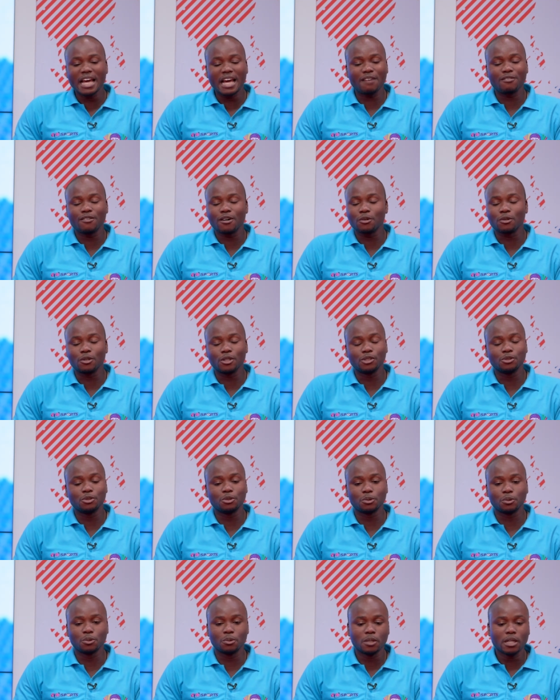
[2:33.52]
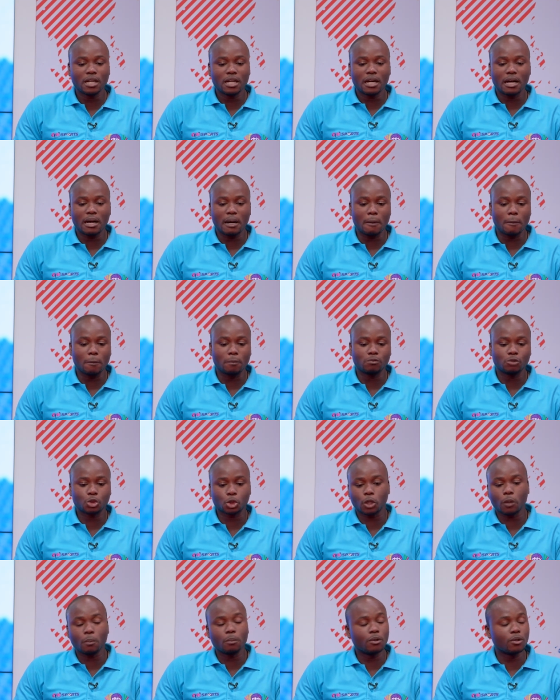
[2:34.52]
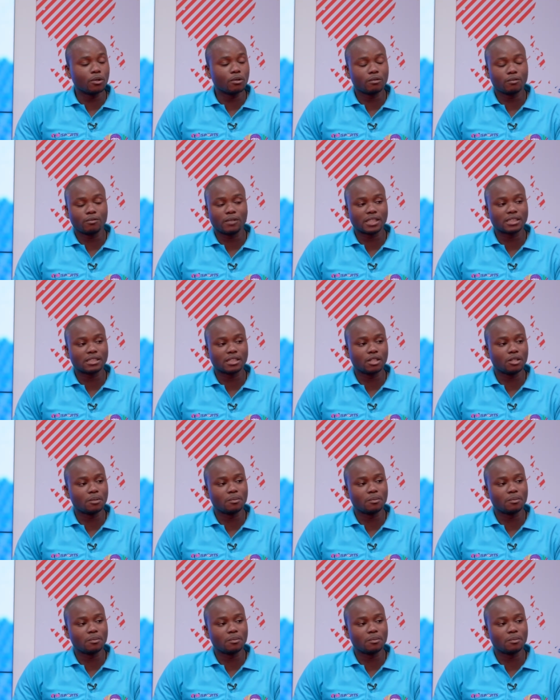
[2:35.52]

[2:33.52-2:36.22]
ever going to um, trouble Vasily